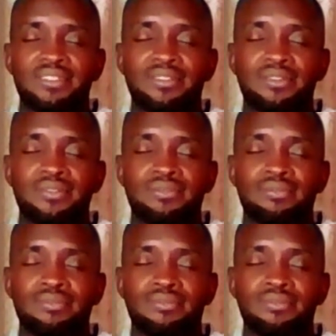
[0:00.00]

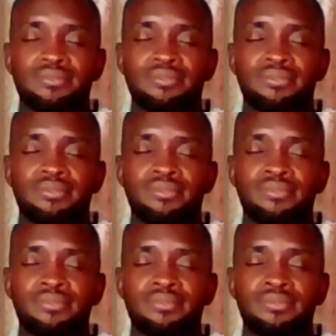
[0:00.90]

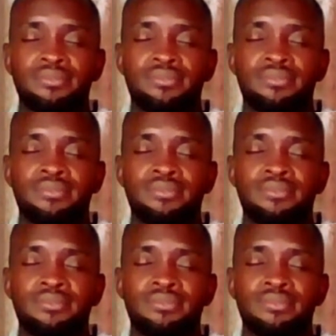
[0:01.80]

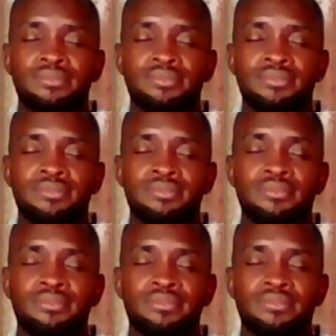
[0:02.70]

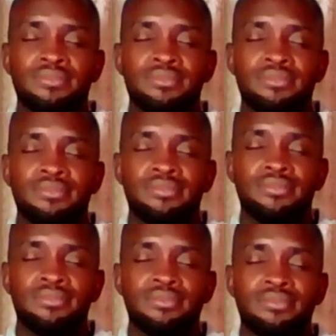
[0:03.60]

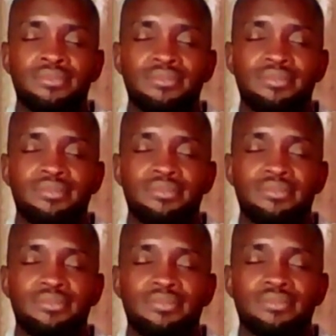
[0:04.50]
[no speech]